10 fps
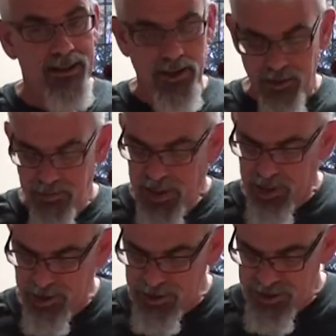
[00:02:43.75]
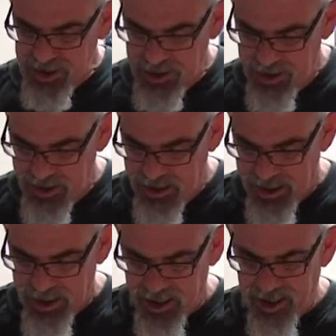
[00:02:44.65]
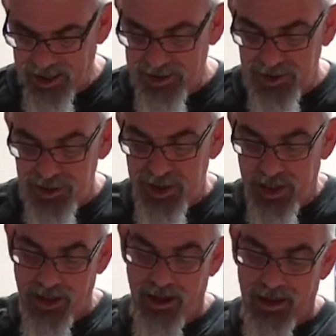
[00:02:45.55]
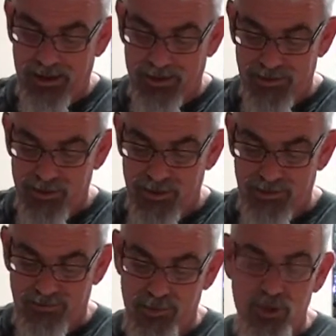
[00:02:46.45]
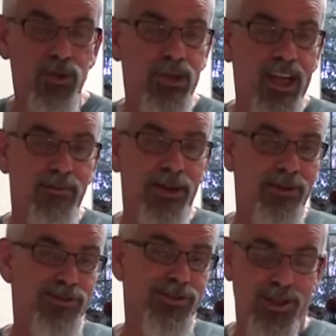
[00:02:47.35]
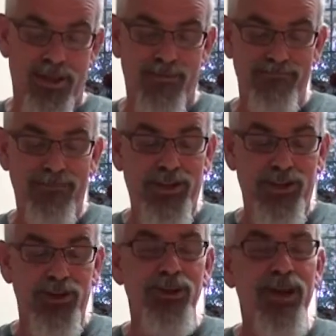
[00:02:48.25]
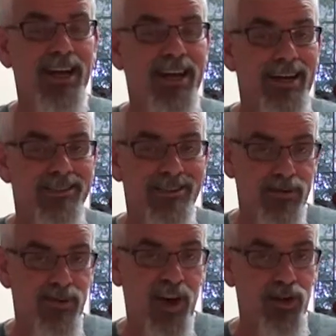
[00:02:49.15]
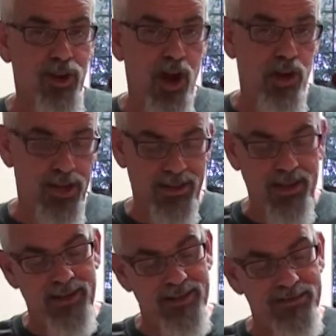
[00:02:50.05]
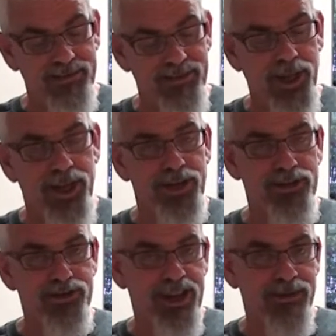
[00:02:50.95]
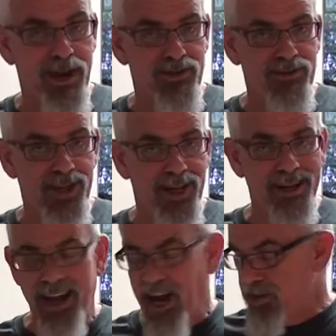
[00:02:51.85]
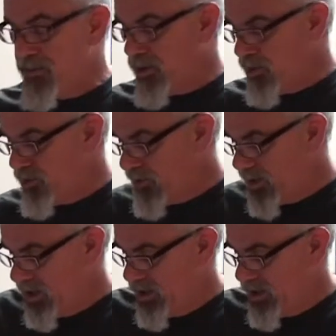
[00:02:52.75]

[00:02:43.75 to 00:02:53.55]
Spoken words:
Now the bitters is truly a bitter type of alcoholic thing. It's usually about 90 proof.